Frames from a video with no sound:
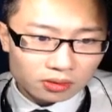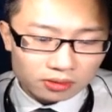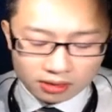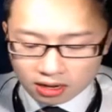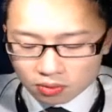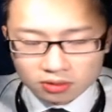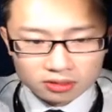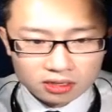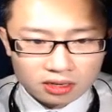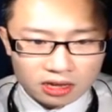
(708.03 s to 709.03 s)
Now we're just
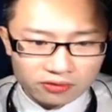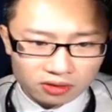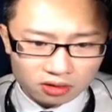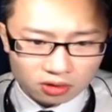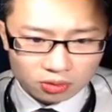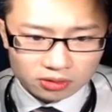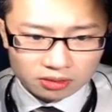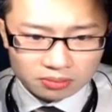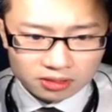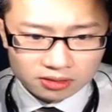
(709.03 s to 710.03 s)
going to have a
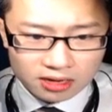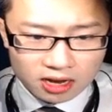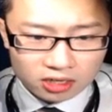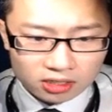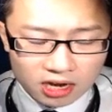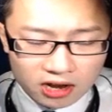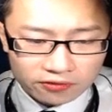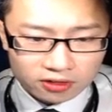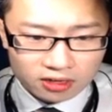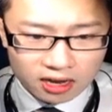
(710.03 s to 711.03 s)
closing mustache
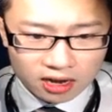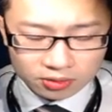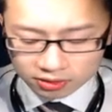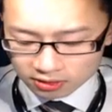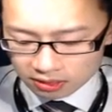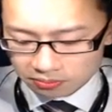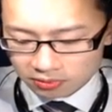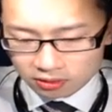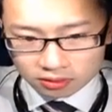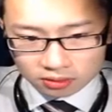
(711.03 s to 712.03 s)
after the else
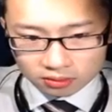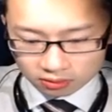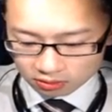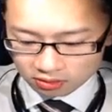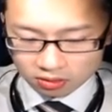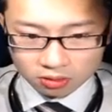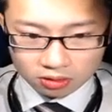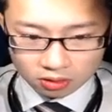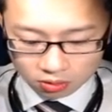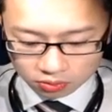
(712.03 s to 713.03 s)
statement. So
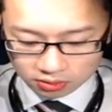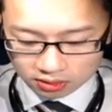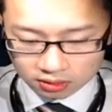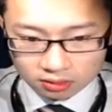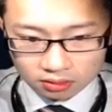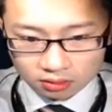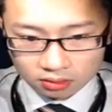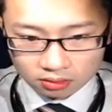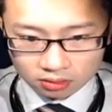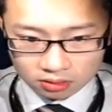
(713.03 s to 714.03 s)
closing
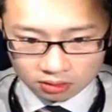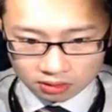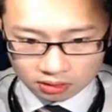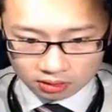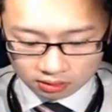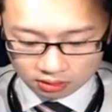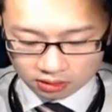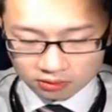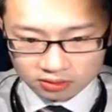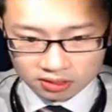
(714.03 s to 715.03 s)

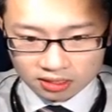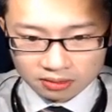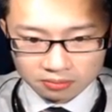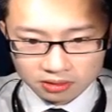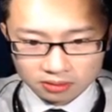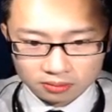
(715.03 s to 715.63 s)
if statement.